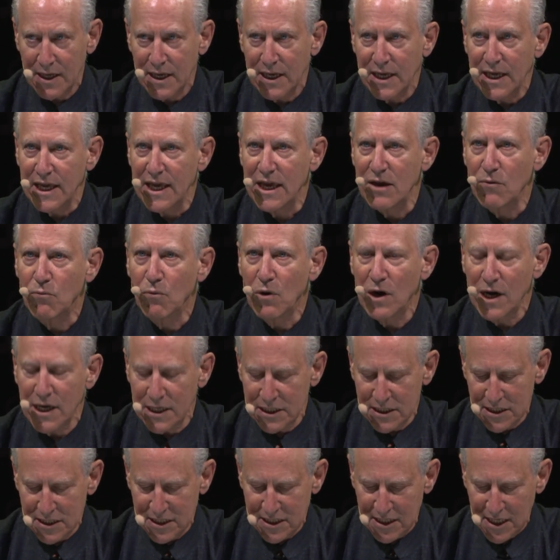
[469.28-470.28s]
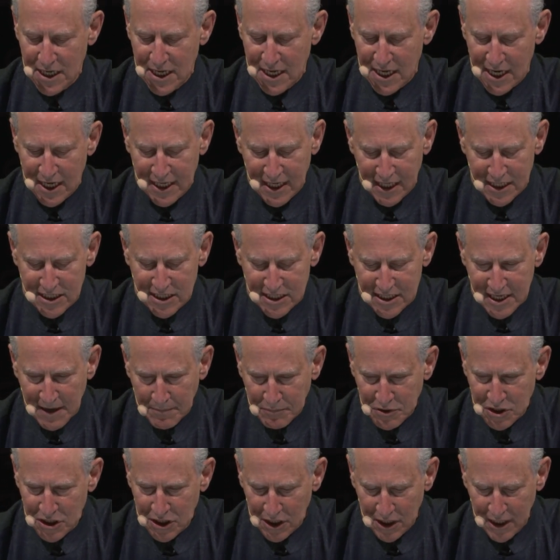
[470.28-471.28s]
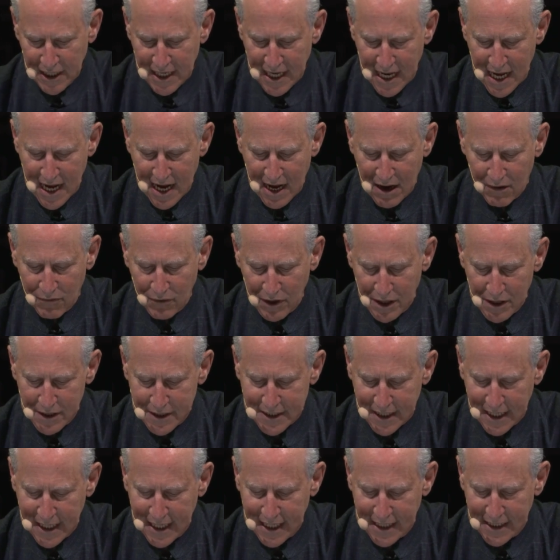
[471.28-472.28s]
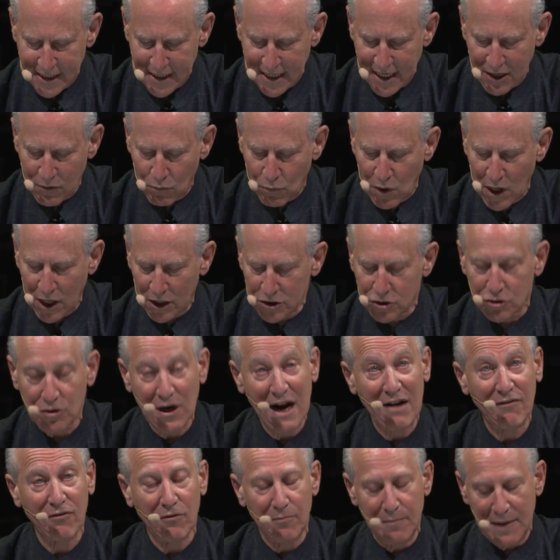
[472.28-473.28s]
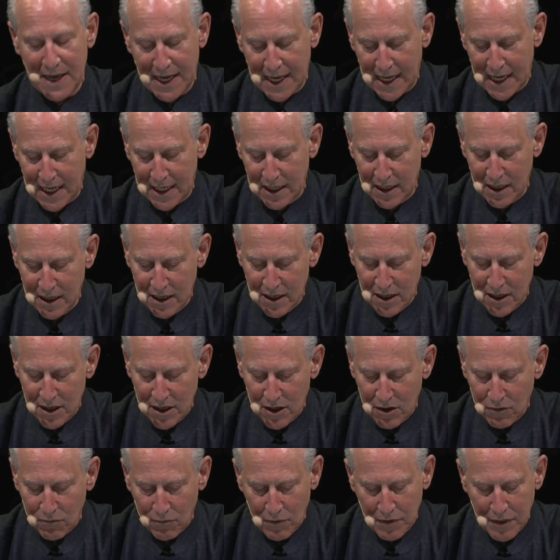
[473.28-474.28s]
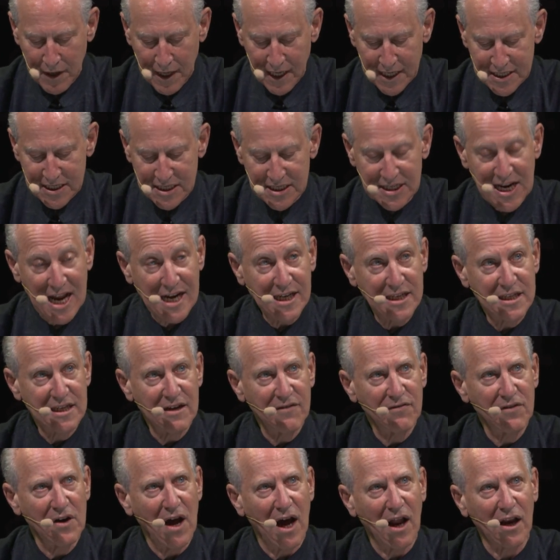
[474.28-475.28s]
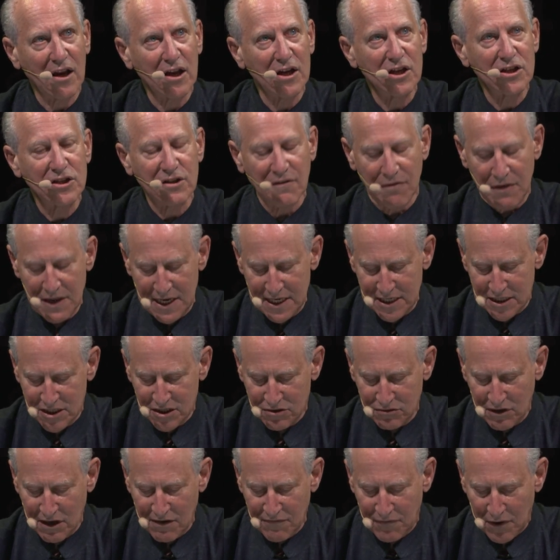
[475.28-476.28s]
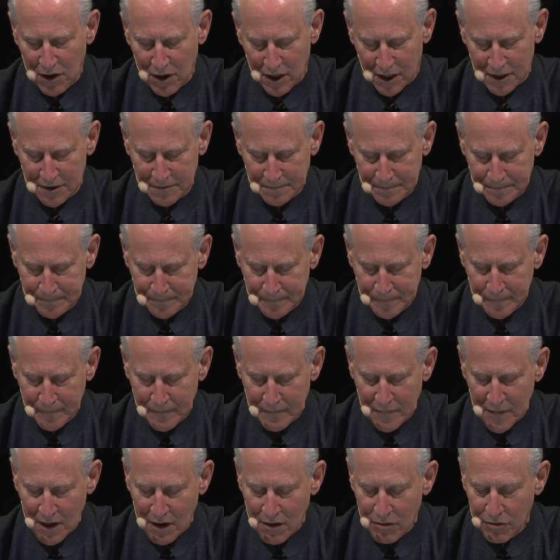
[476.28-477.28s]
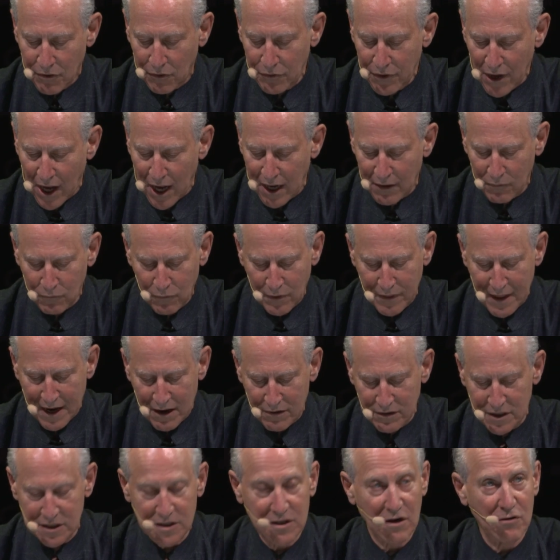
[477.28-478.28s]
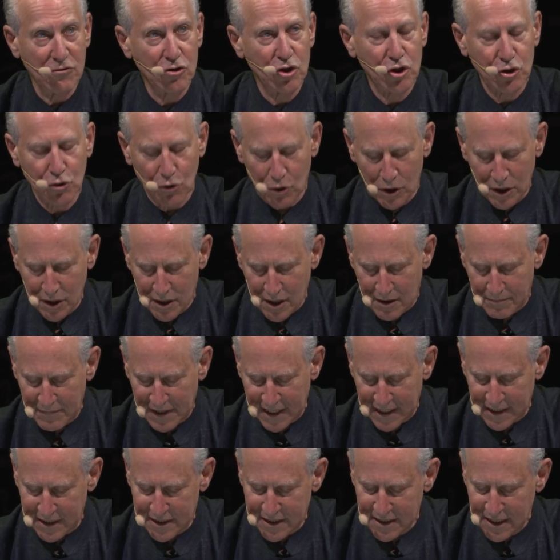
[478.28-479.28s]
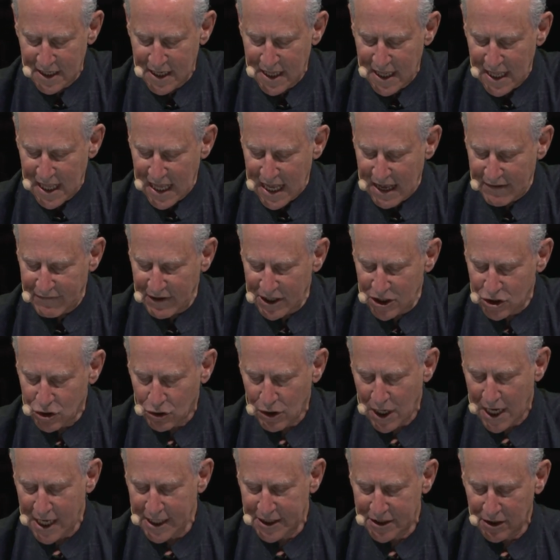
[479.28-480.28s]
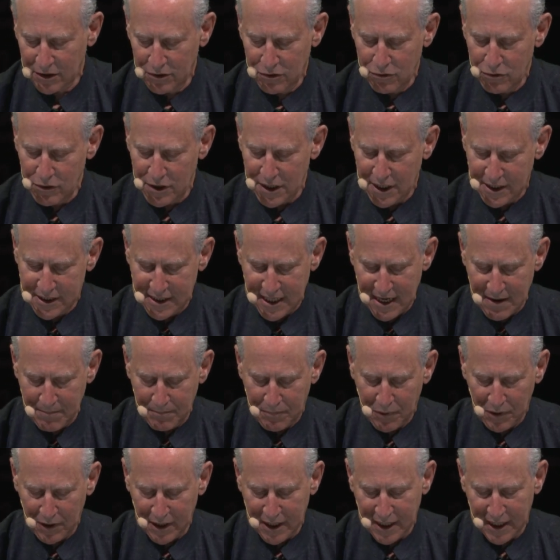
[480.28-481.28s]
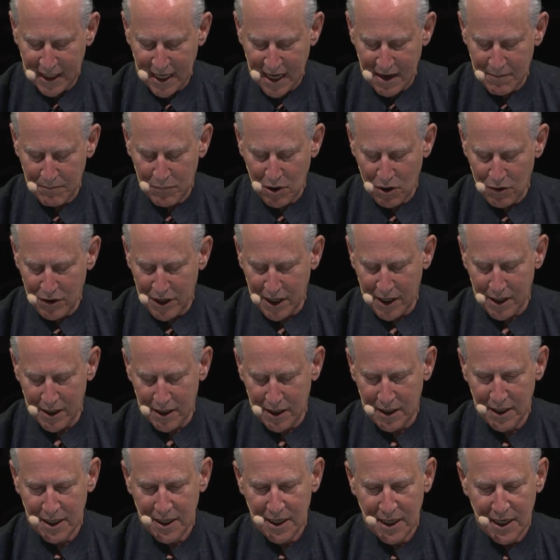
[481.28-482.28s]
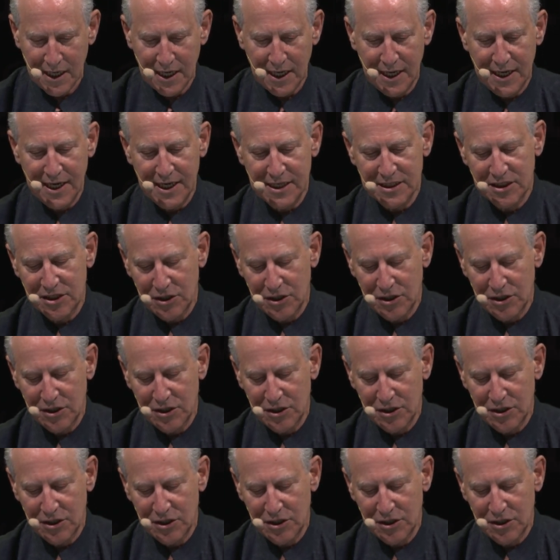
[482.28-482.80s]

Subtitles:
He was an exceptionally erudite and well-traveled man with an extensive knowledge of the history of art, though not without his own shortcomings, having tried to loot a temple in Cambodia in his